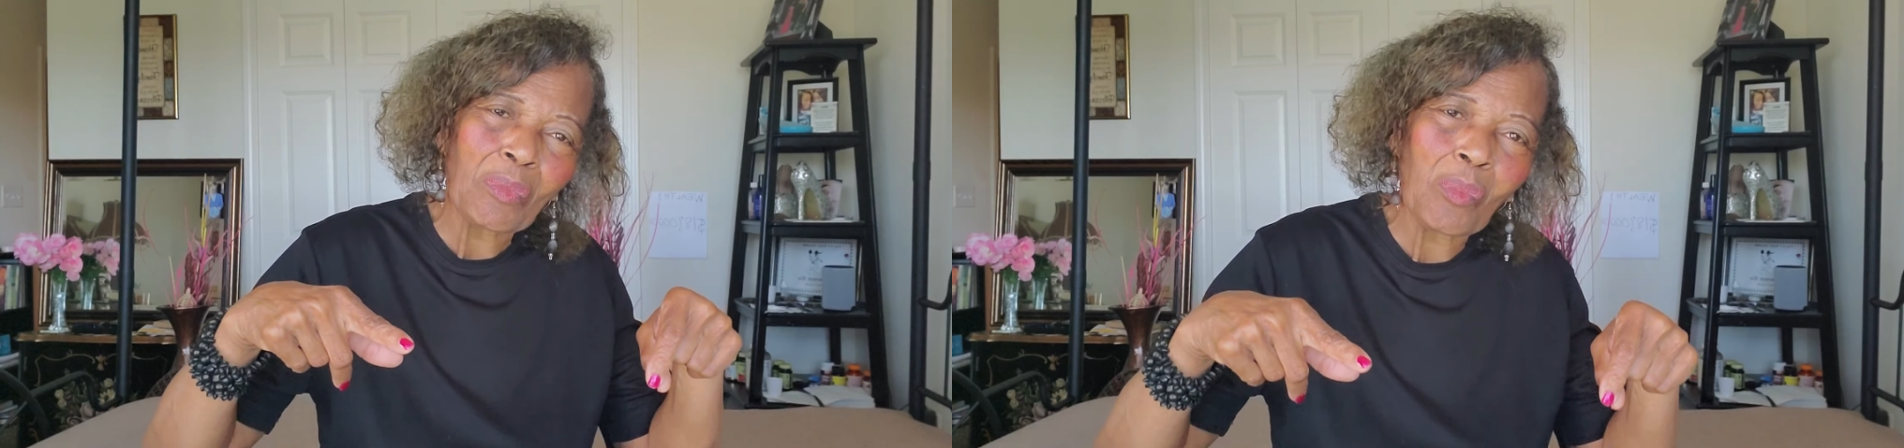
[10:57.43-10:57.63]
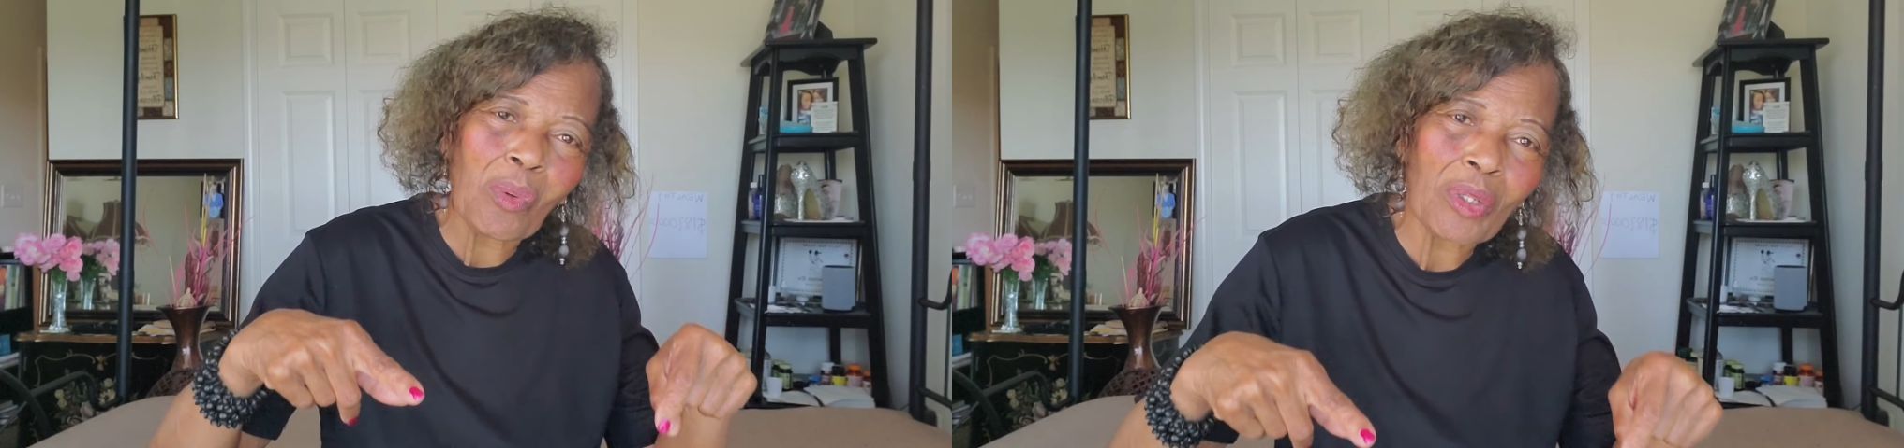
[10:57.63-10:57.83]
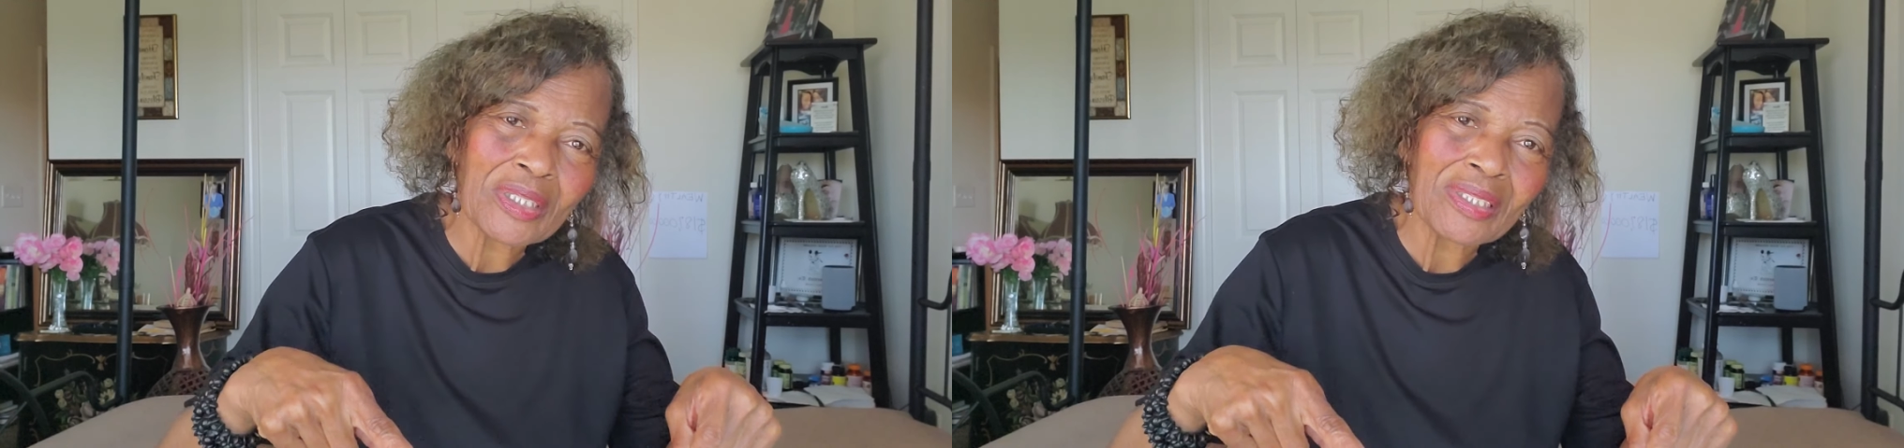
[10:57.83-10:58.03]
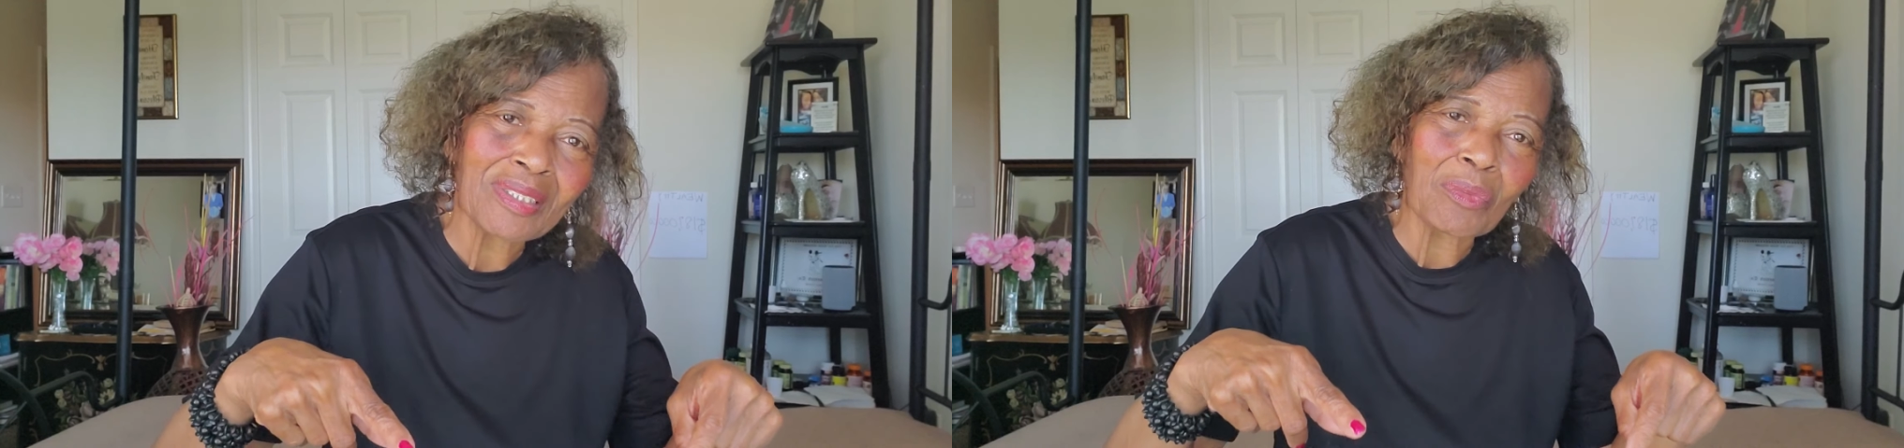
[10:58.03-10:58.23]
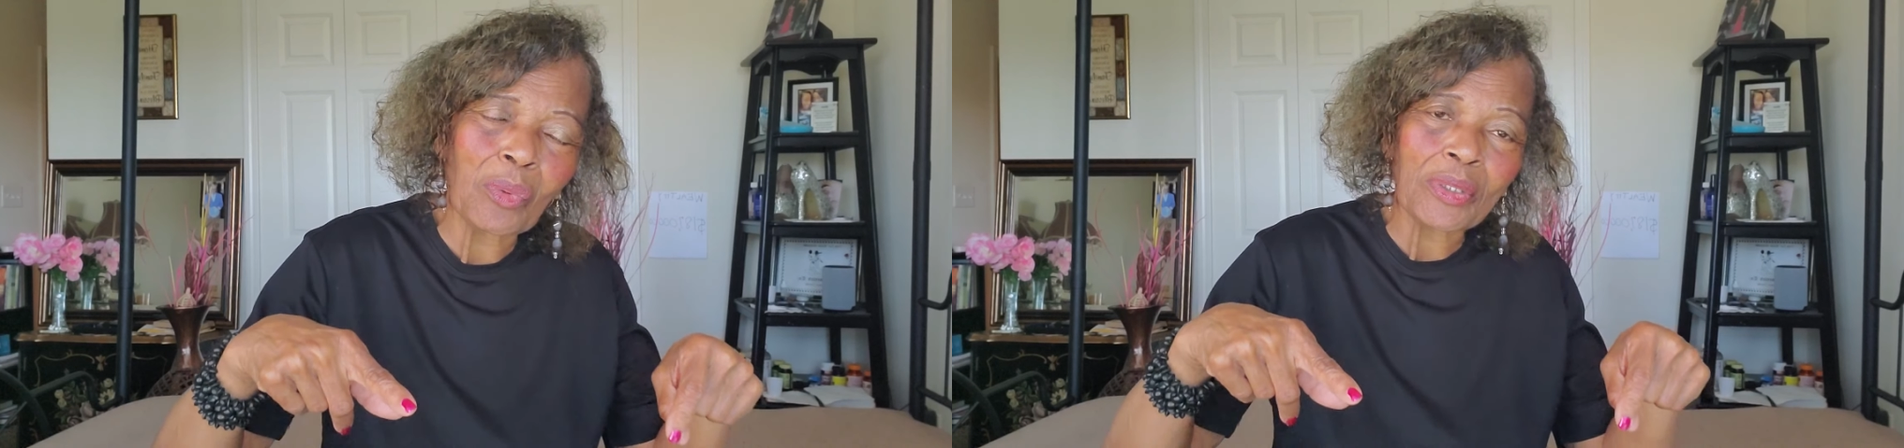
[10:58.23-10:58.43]

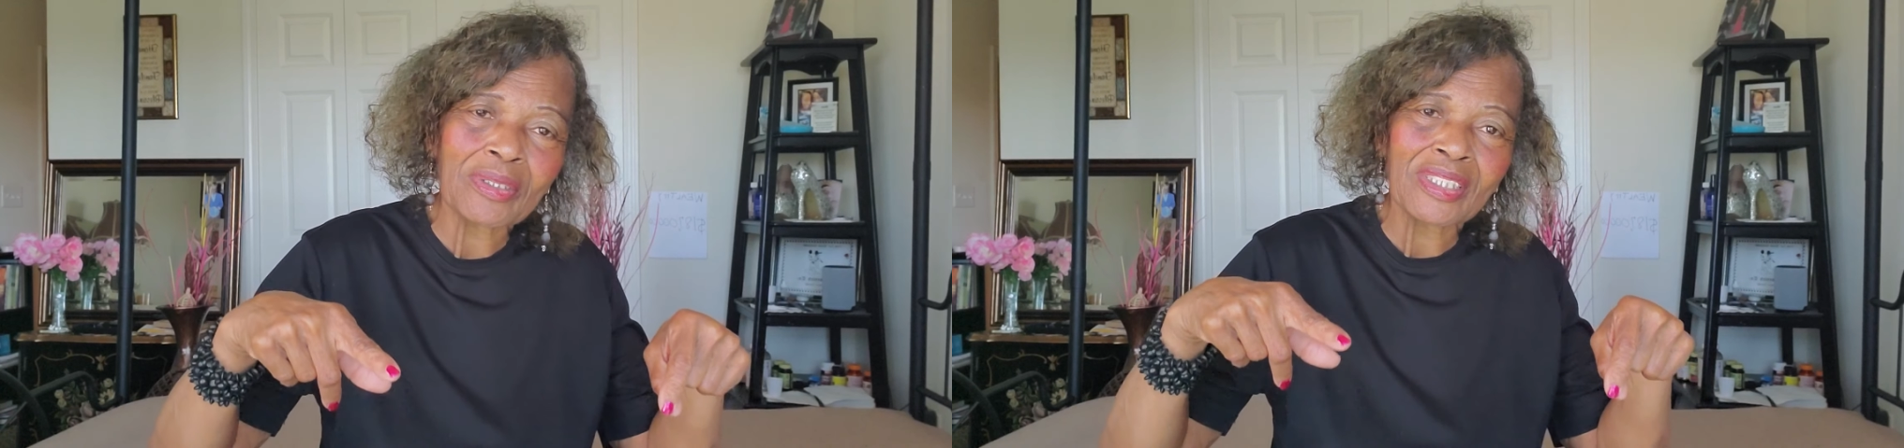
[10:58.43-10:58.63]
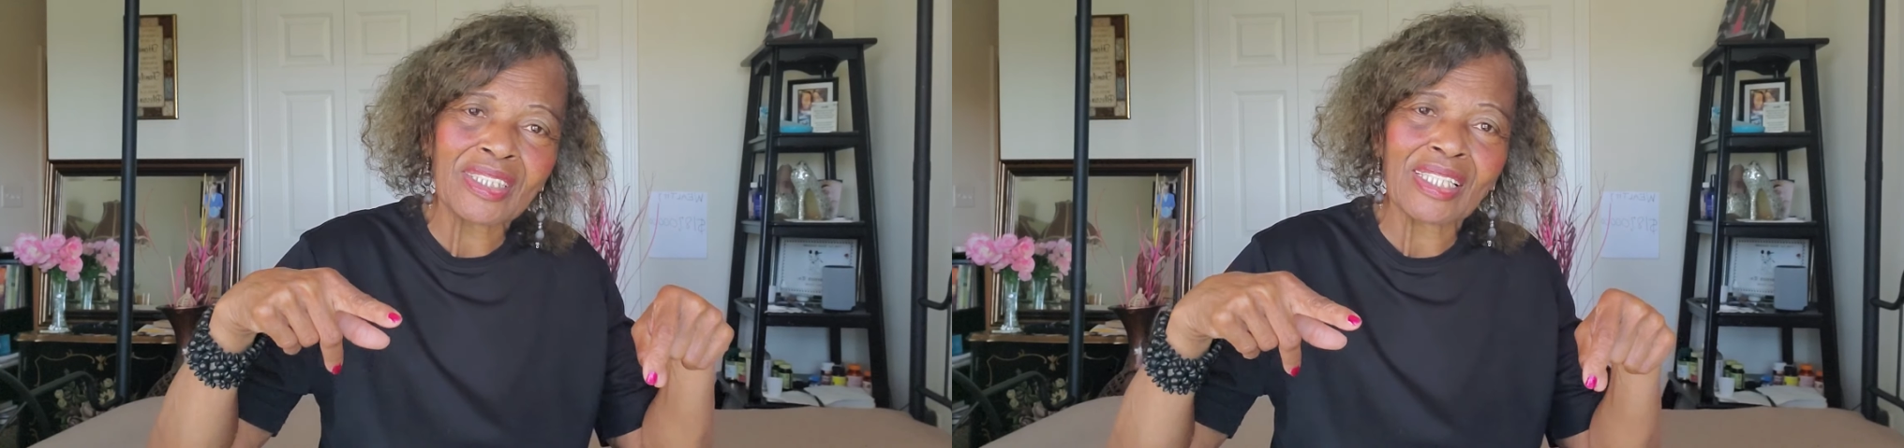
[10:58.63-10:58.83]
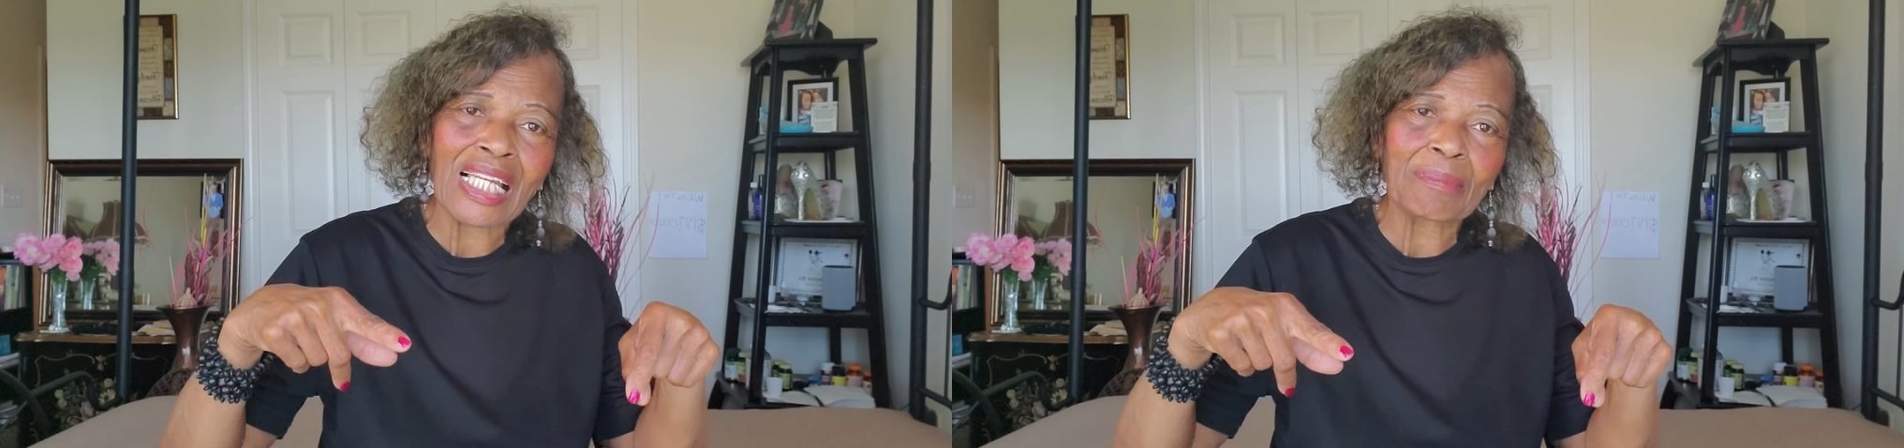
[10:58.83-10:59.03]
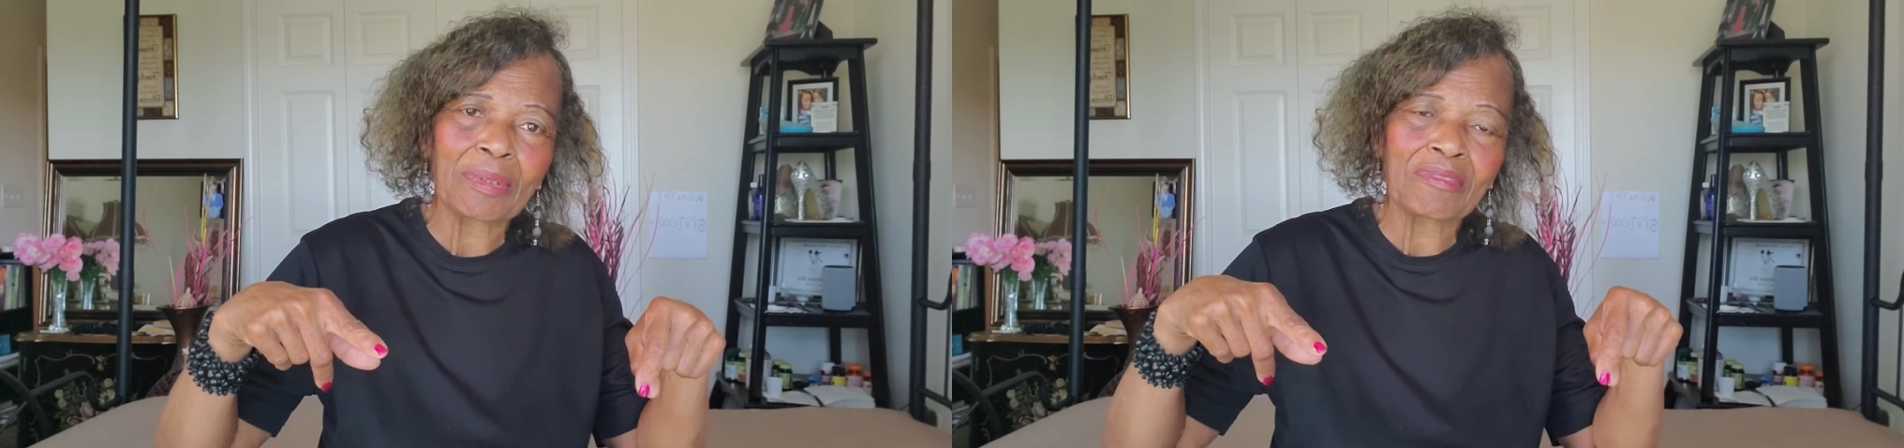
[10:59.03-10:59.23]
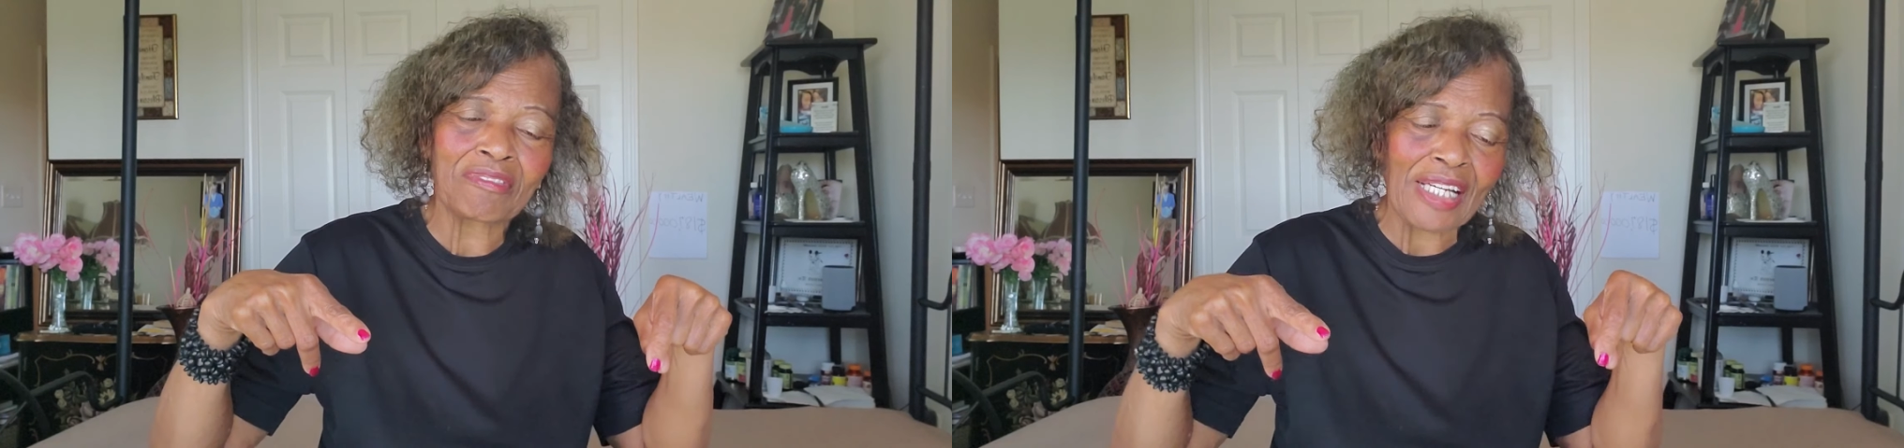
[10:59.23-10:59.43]

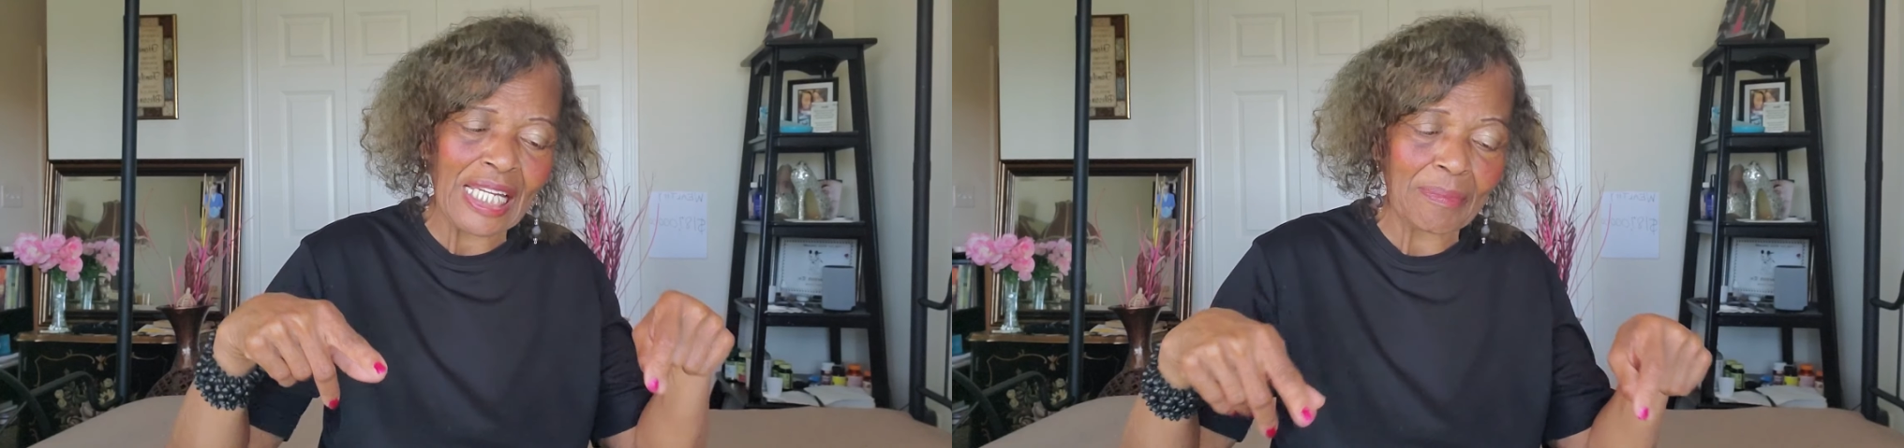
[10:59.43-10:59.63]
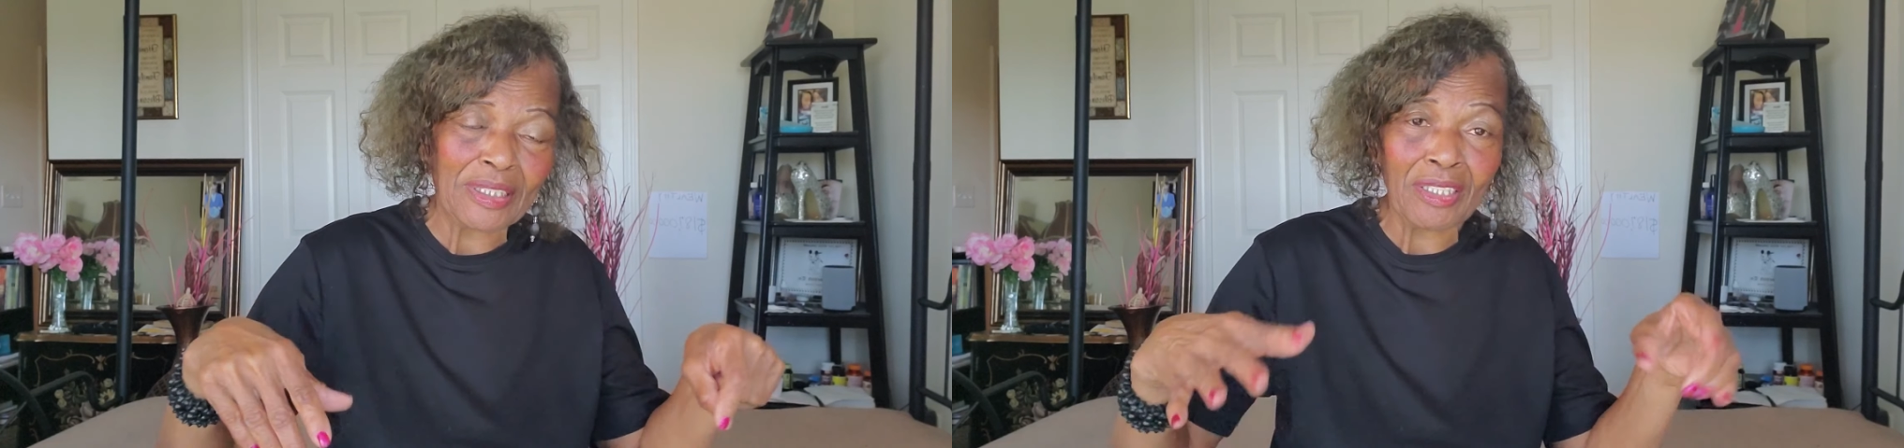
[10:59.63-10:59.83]
water-soluble vitamins,